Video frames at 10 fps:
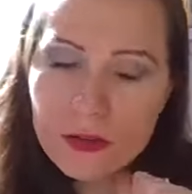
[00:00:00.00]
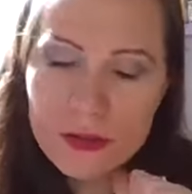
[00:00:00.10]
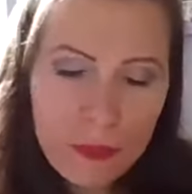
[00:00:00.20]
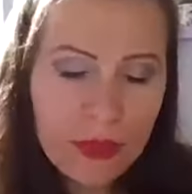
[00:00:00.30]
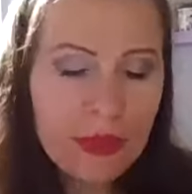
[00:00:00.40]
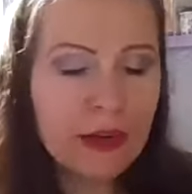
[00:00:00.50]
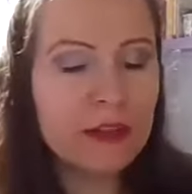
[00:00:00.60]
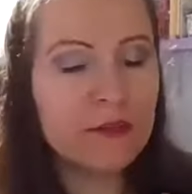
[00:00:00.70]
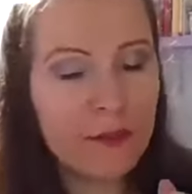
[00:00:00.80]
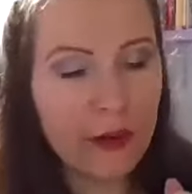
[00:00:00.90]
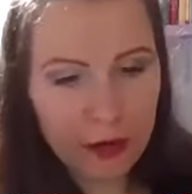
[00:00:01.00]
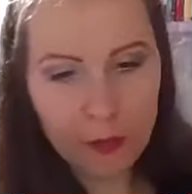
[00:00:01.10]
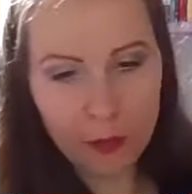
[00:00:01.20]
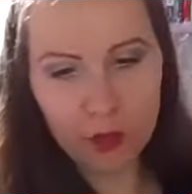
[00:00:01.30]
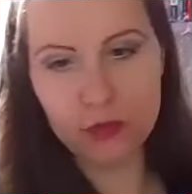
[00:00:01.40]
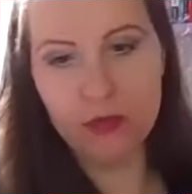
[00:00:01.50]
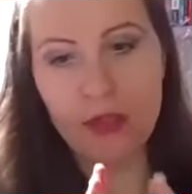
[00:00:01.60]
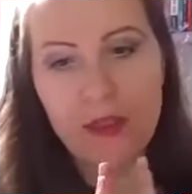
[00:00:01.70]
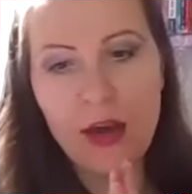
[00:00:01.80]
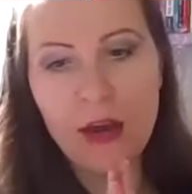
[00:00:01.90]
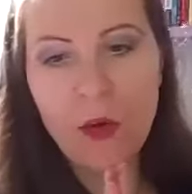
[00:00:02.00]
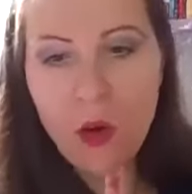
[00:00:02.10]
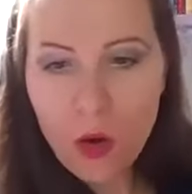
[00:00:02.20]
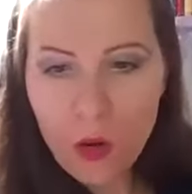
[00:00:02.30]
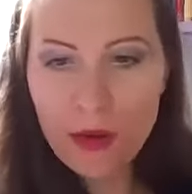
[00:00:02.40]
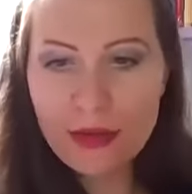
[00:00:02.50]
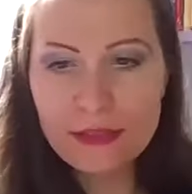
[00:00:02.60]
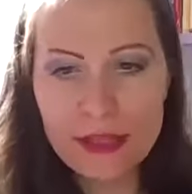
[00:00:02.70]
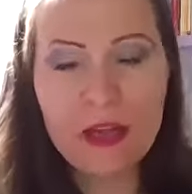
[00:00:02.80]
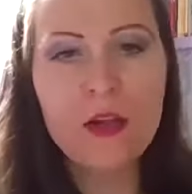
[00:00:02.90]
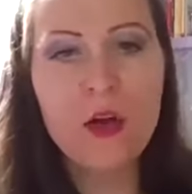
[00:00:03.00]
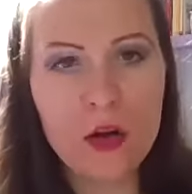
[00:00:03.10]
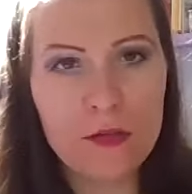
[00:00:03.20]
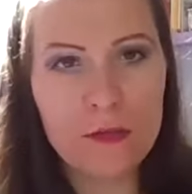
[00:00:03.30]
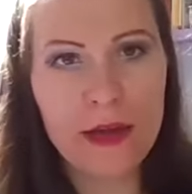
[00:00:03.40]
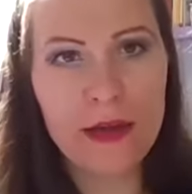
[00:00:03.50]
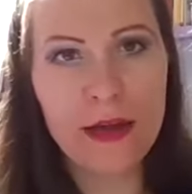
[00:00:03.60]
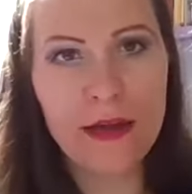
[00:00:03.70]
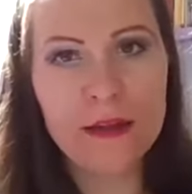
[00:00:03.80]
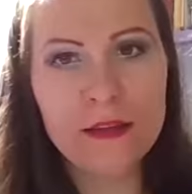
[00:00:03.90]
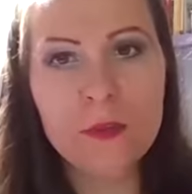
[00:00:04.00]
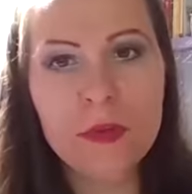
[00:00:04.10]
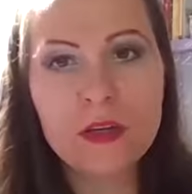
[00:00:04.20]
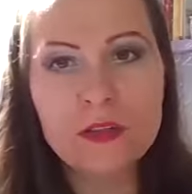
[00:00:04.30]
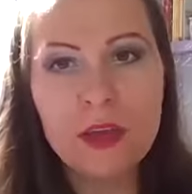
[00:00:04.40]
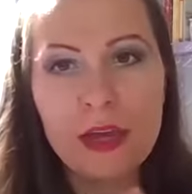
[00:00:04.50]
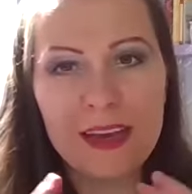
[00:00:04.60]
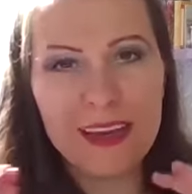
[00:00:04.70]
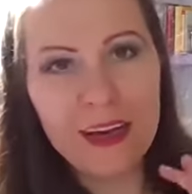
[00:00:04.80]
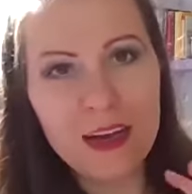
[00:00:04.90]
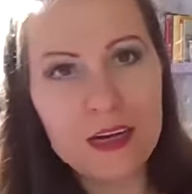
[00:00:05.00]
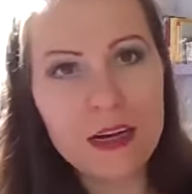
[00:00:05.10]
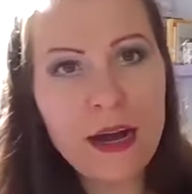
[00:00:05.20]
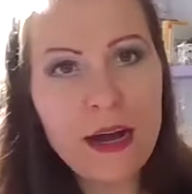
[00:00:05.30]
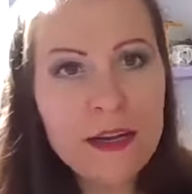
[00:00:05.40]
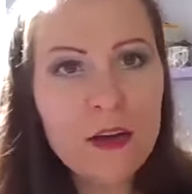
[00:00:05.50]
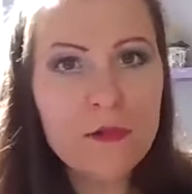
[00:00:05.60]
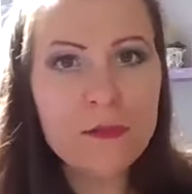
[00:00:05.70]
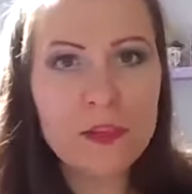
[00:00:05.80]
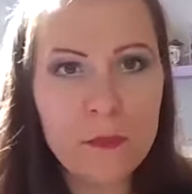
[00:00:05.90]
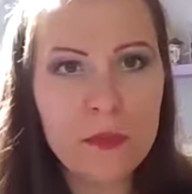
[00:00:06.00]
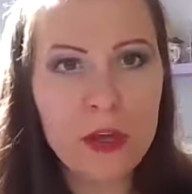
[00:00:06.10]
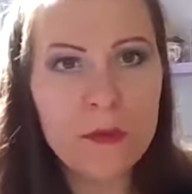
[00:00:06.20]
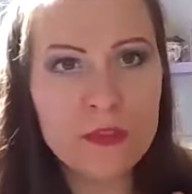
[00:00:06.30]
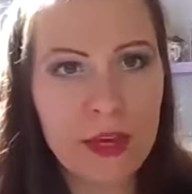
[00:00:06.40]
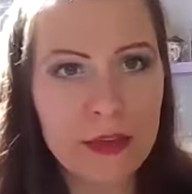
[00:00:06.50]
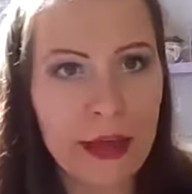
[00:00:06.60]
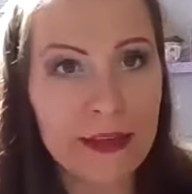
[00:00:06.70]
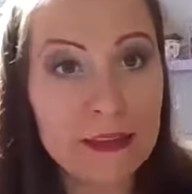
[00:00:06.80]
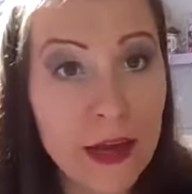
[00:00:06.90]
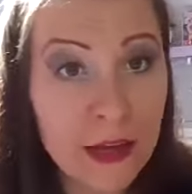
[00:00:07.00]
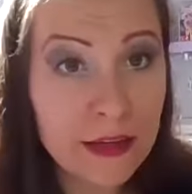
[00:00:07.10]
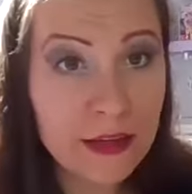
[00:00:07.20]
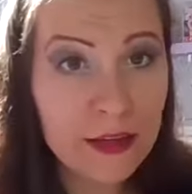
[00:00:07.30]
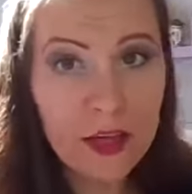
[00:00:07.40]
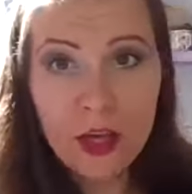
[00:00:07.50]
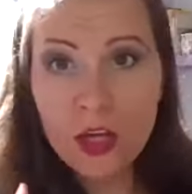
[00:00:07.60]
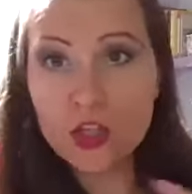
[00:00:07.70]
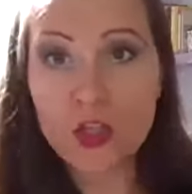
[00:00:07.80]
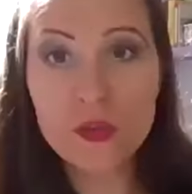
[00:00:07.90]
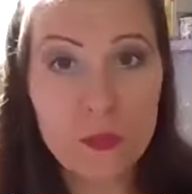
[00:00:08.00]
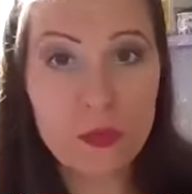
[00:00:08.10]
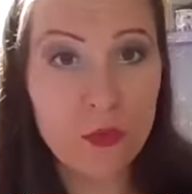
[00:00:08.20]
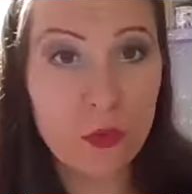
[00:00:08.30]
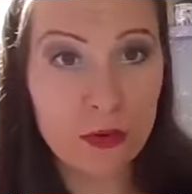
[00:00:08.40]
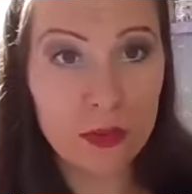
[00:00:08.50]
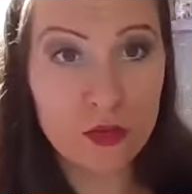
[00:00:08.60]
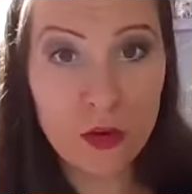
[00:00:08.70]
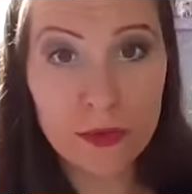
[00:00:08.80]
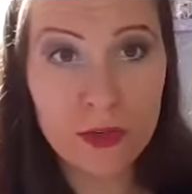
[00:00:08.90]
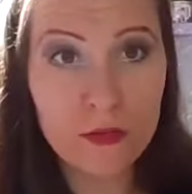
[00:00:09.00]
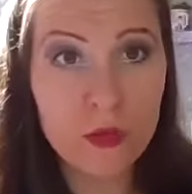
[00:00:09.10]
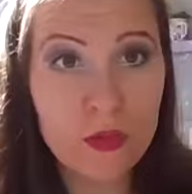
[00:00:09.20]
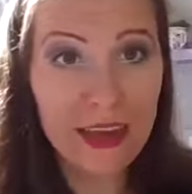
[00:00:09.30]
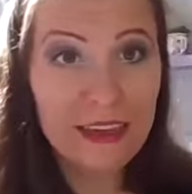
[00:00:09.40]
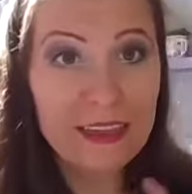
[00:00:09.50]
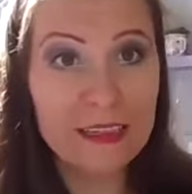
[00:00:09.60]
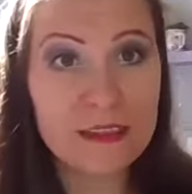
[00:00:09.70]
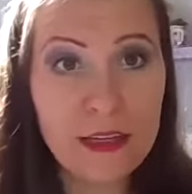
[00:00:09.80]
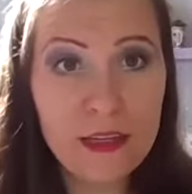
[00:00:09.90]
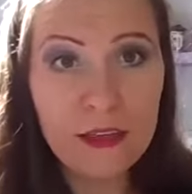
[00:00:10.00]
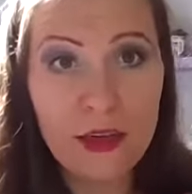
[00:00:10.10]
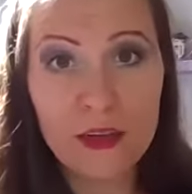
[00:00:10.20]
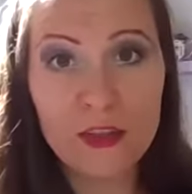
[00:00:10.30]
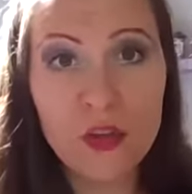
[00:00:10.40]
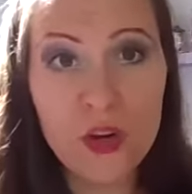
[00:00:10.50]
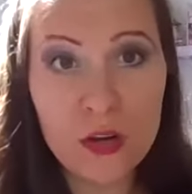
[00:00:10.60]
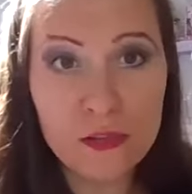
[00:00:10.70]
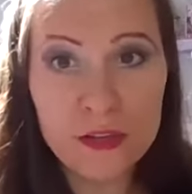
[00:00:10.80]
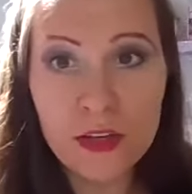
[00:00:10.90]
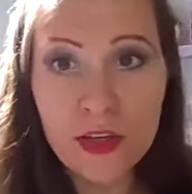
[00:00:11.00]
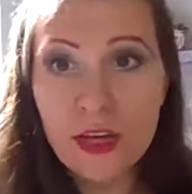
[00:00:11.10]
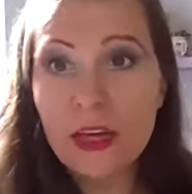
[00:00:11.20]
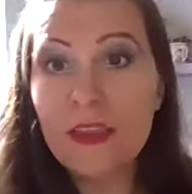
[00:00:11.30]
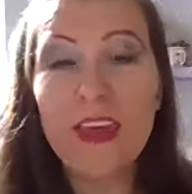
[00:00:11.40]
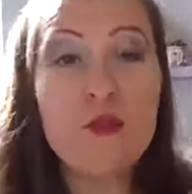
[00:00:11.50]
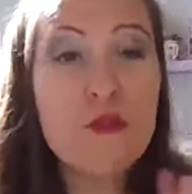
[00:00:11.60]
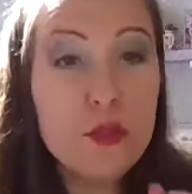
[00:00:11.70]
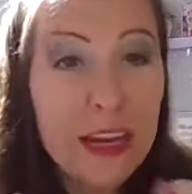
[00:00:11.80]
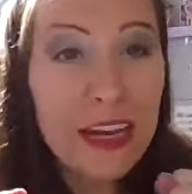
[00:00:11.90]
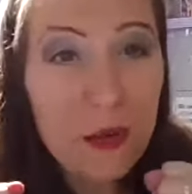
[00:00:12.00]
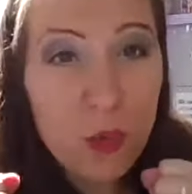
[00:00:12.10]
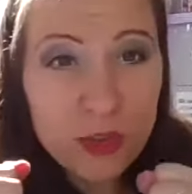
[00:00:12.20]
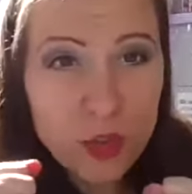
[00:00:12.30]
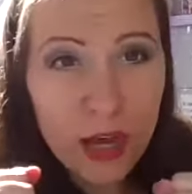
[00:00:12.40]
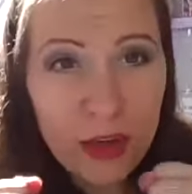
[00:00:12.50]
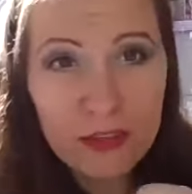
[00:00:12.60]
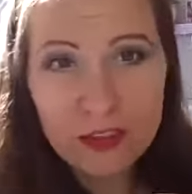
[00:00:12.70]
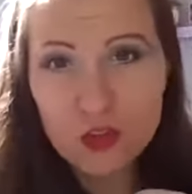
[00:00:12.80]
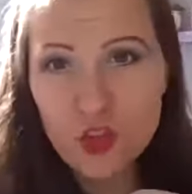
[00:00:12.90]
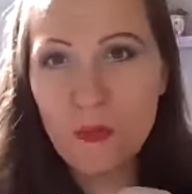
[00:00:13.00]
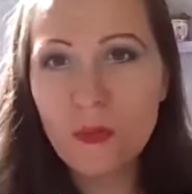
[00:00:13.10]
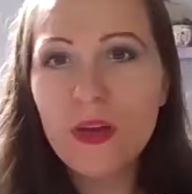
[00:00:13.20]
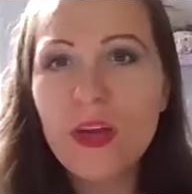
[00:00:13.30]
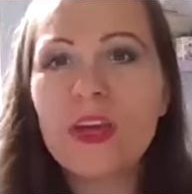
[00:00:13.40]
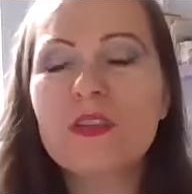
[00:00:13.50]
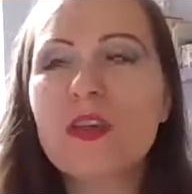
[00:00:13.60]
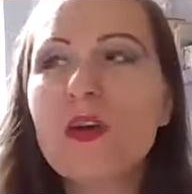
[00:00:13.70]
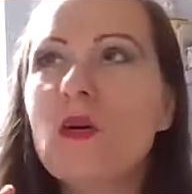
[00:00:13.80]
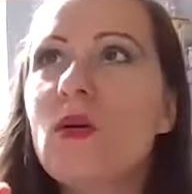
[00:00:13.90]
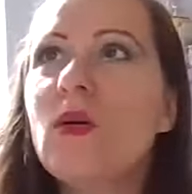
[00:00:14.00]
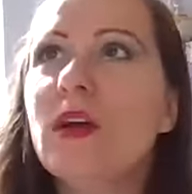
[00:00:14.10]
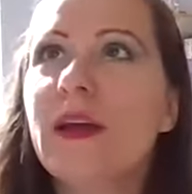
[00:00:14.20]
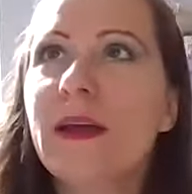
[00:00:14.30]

something that is very important and that I always tell all of my clients because they kind of sometimes get anxiety just before the job interview. They are excited, they are nervous, they really want to have this job. So